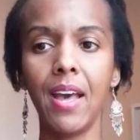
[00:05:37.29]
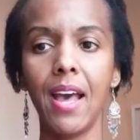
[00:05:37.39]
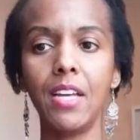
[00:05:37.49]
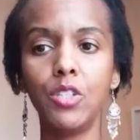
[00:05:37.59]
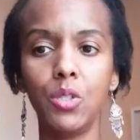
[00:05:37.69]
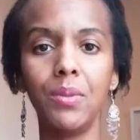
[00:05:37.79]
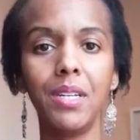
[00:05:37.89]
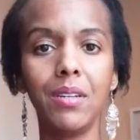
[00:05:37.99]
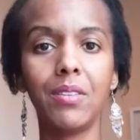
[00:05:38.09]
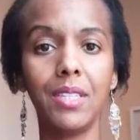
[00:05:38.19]
and
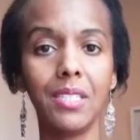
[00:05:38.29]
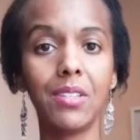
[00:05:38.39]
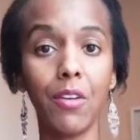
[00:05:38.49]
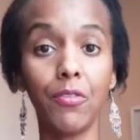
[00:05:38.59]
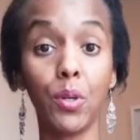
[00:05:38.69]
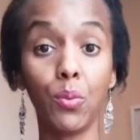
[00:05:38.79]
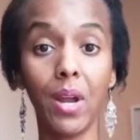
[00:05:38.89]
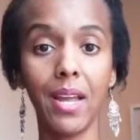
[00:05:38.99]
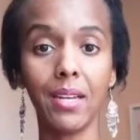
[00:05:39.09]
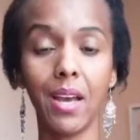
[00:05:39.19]
doing things that feel right.